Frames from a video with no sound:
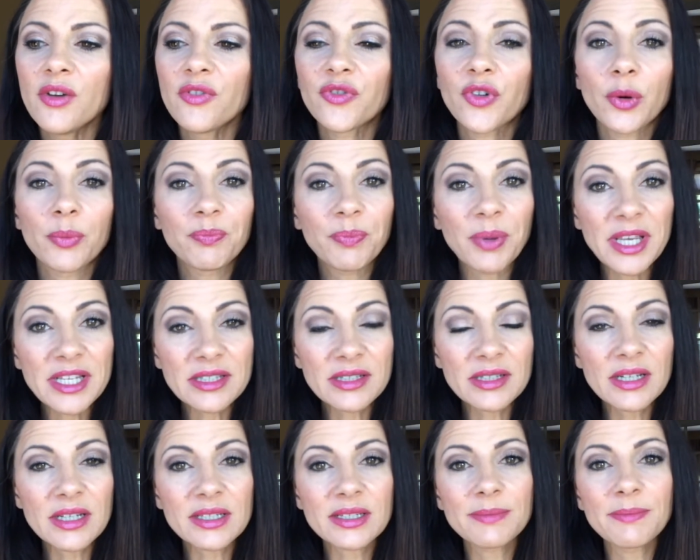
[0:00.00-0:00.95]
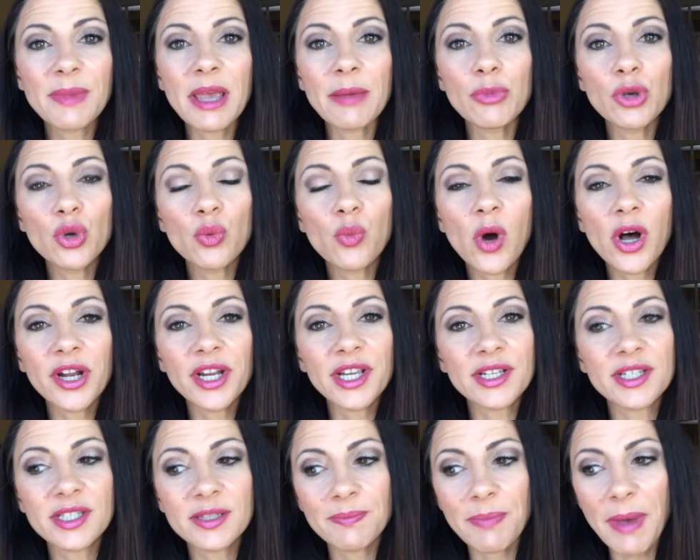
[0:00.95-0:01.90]
For business, maybe you want to
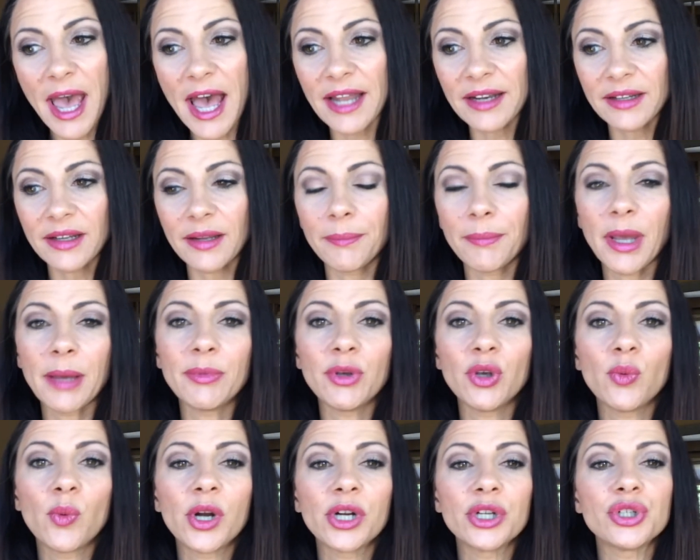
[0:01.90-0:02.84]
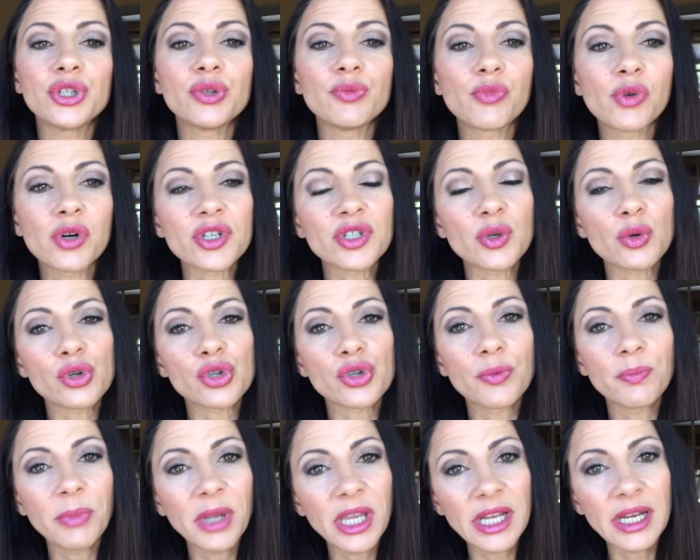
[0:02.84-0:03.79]
expand it. Maybe you want to do more
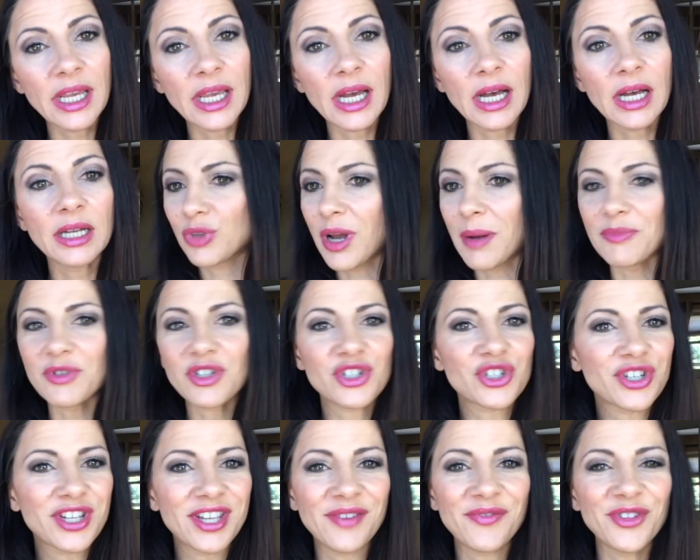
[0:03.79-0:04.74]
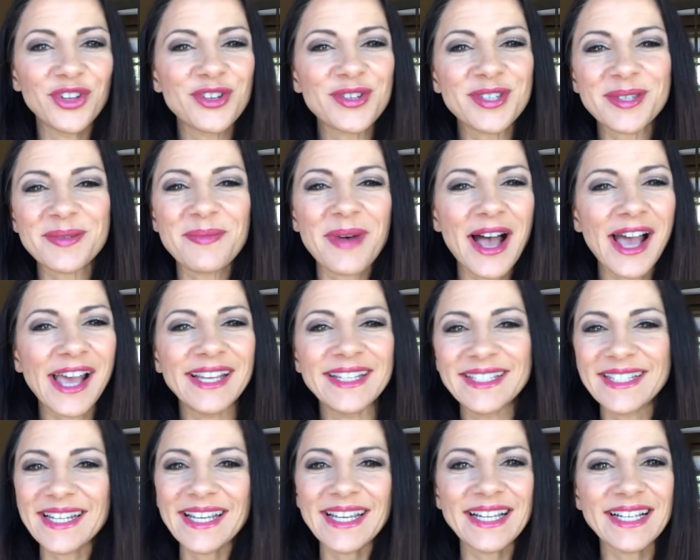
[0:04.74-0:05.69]
social media. I'm just giving you some
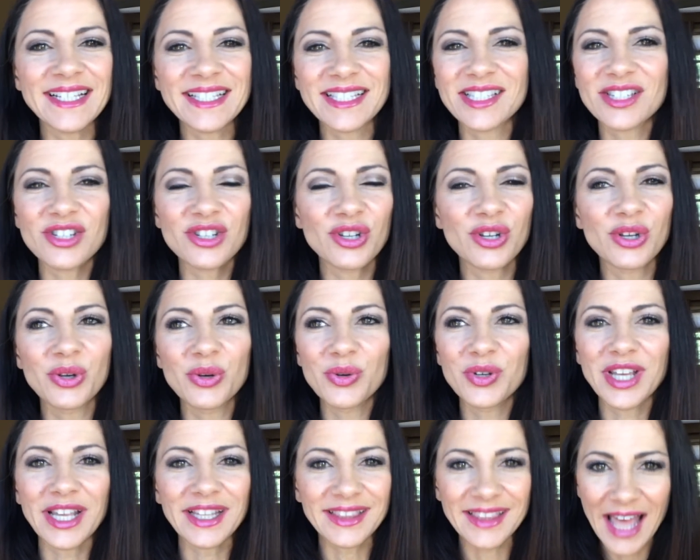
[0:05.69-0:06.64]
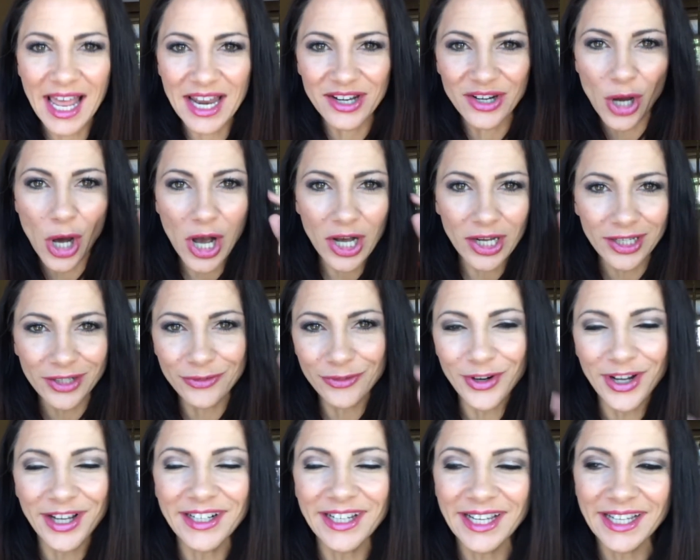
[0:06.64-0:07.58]
ideas to get that noggin
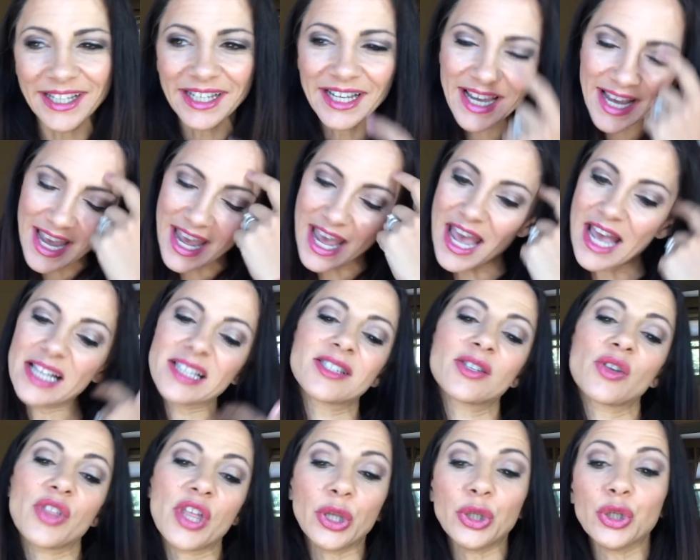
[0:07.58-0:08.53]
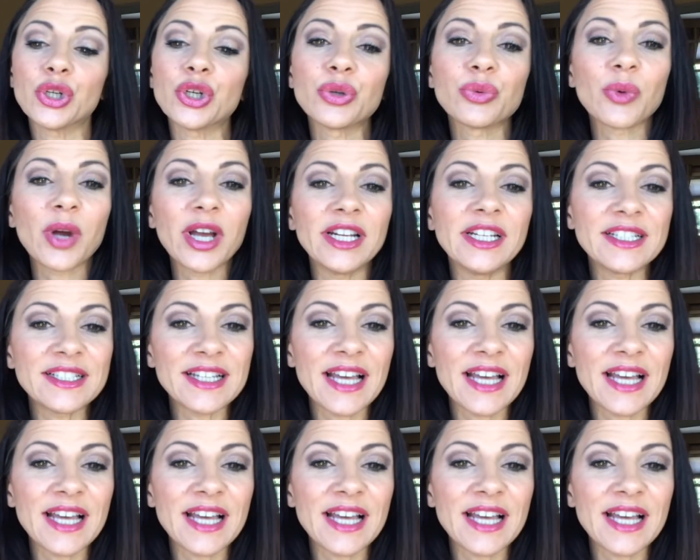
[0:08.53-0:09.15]
running and so that you can write it